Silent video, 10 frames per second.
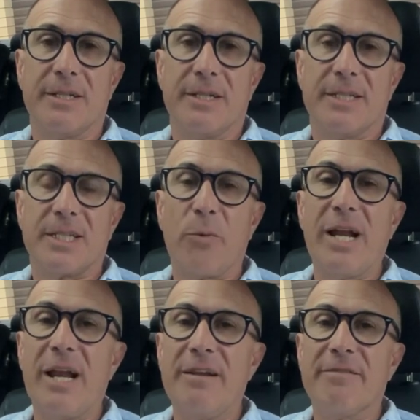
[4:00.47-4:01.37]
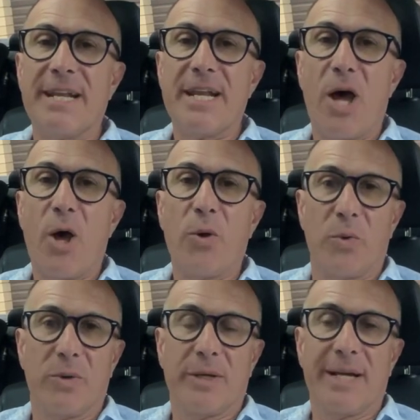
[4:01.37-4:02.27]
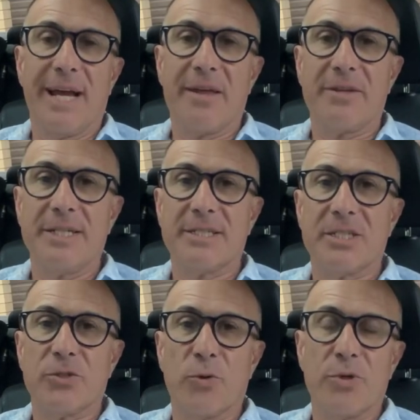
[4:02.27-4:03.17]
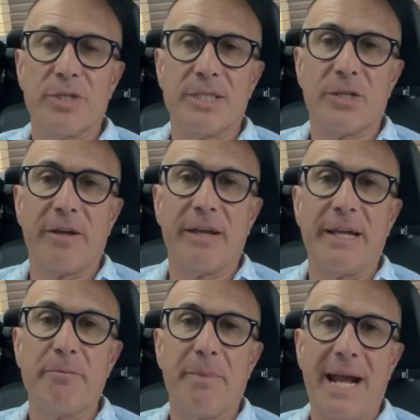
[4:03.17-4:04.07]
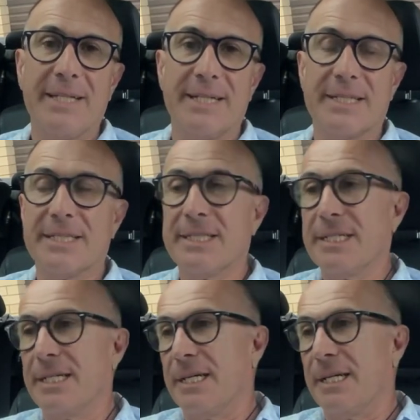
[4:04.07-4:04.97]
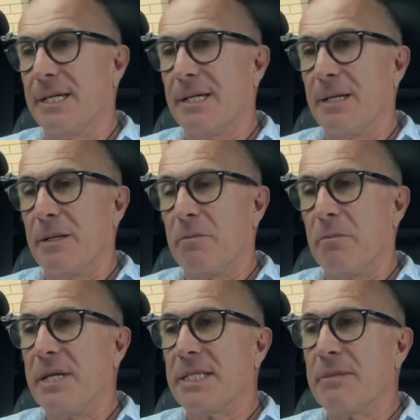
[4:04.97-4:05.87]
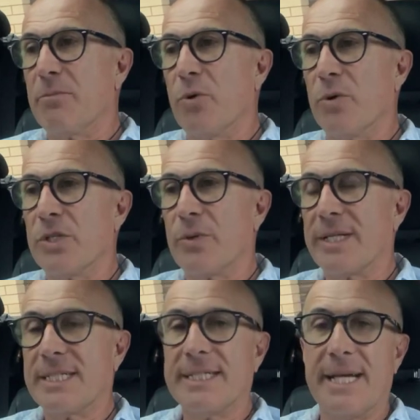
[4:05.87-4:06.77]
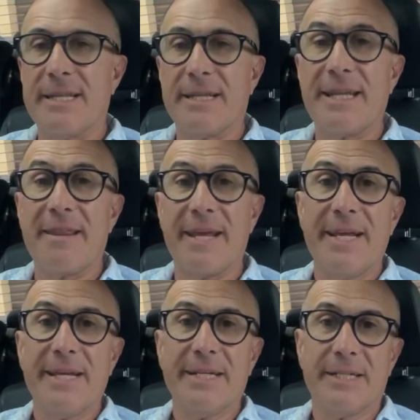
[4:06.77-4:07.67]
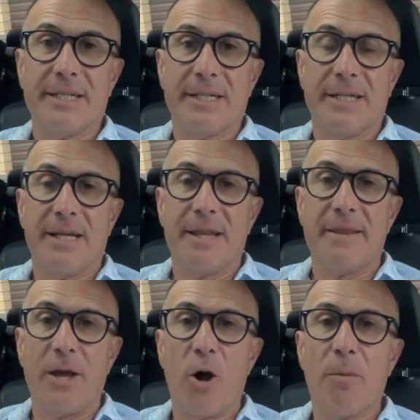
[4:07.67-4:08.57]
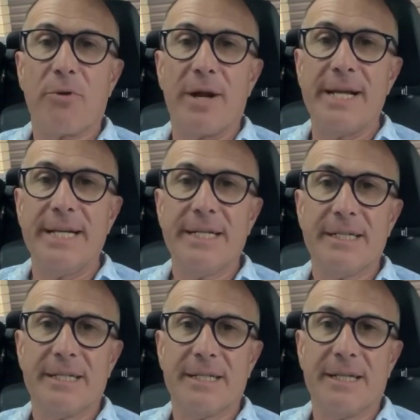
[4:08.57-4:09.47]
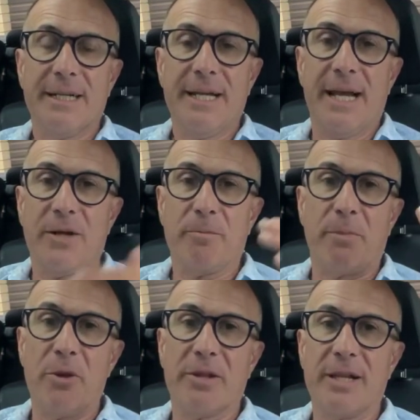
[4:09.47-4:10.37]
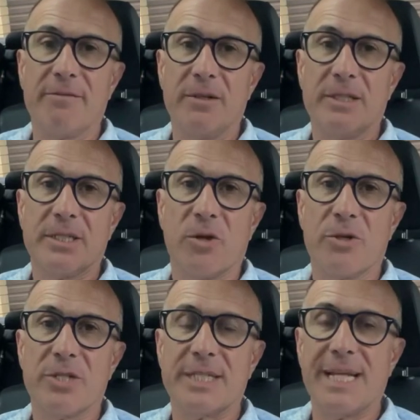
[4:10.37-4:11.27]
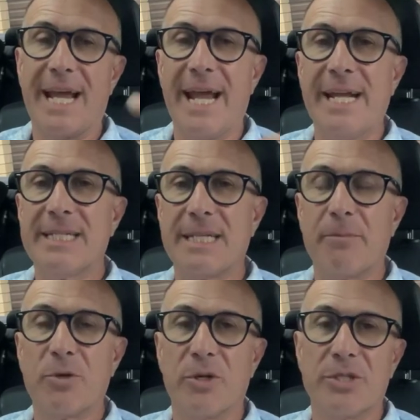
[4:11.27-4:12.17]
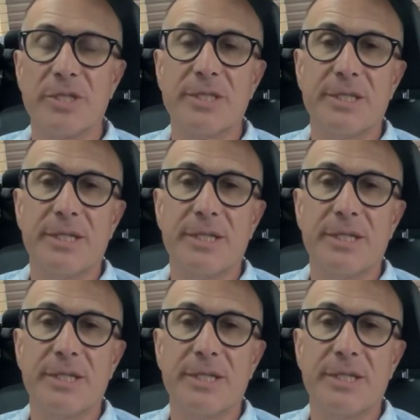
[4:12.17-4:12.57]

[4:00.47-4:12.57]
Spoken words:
So we don't even know how these distortions are impacting us. But it's important to understand that they're there, they're operating at both levels, conscious and subconscious,